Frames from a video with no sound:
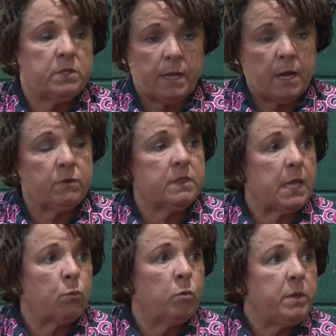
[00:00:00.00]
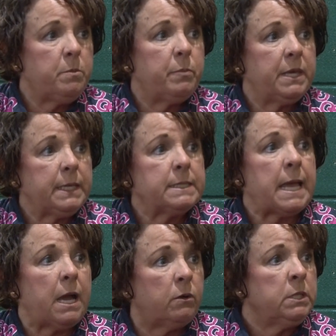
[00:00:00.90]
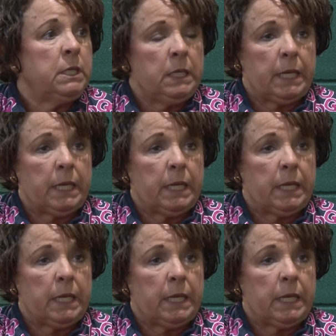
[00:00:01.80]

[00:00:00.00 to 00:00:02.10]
Everything will be pinked out,